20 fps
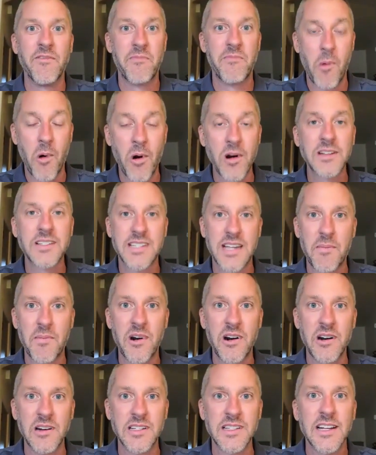more
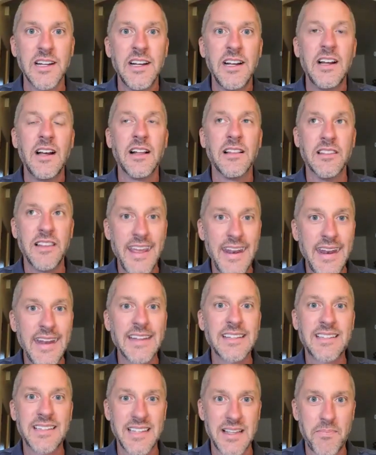summers, leading
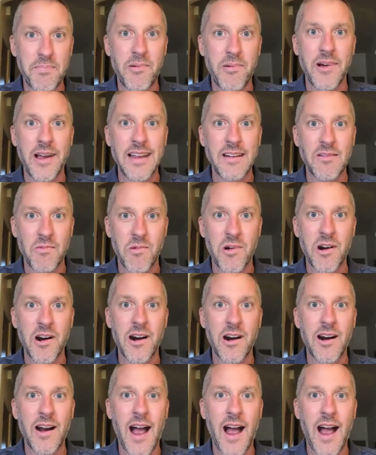to the point where